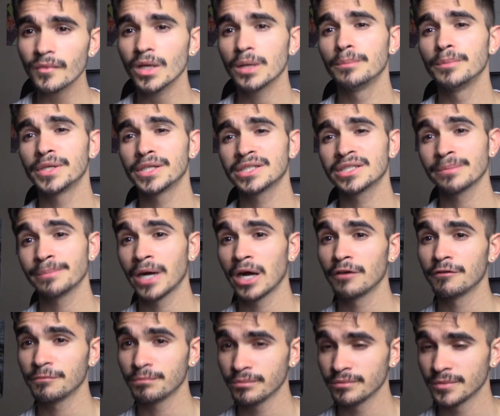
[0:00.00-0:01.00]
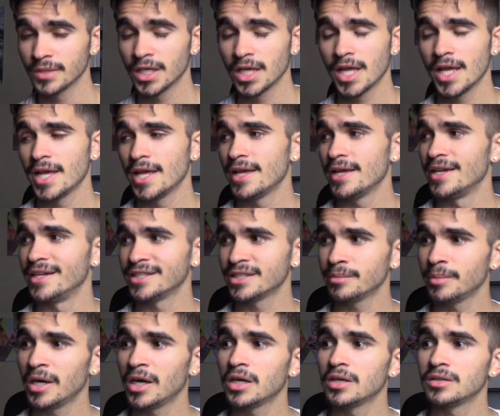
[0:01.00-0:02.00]
But it's about, it's
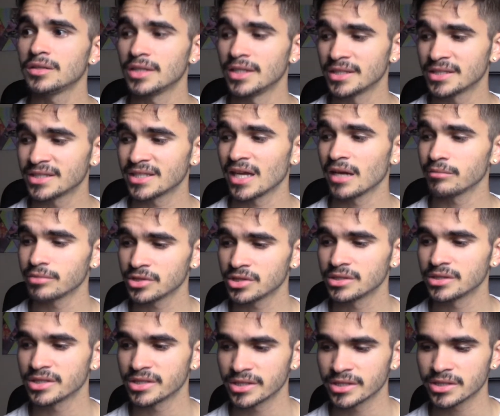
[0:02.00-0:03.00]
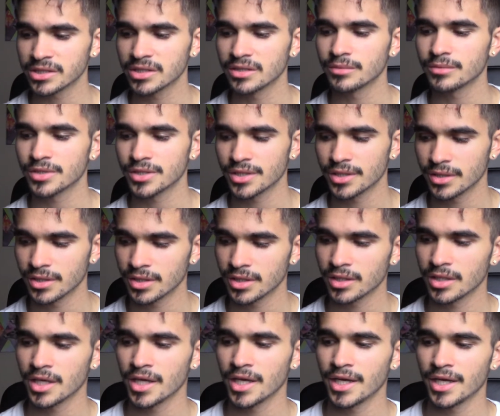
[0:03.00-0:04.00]
about establishing systems
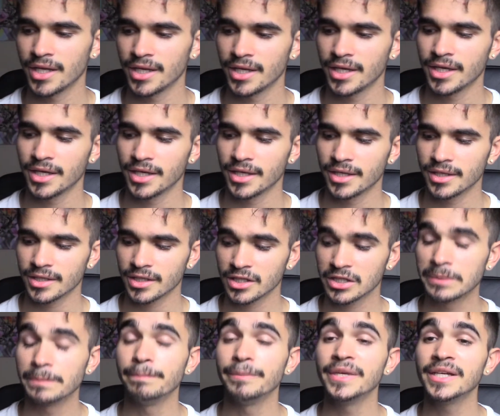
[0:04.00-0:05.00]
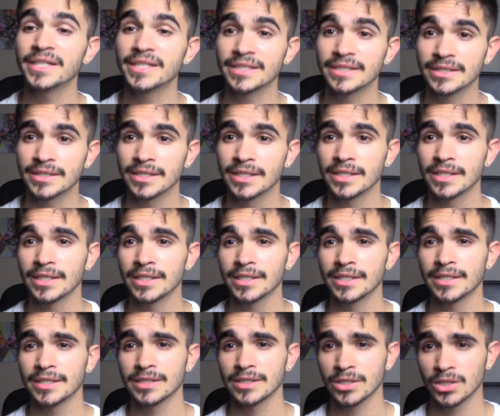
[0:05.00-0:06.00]
and and committing
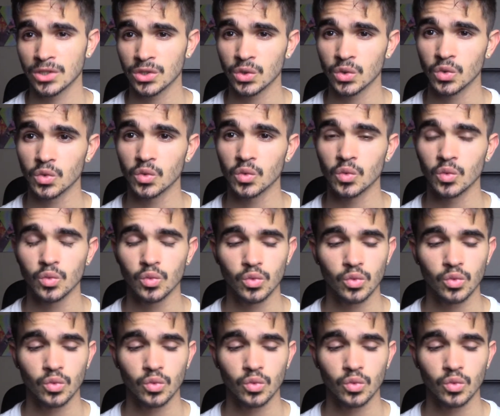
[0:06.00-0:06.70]
to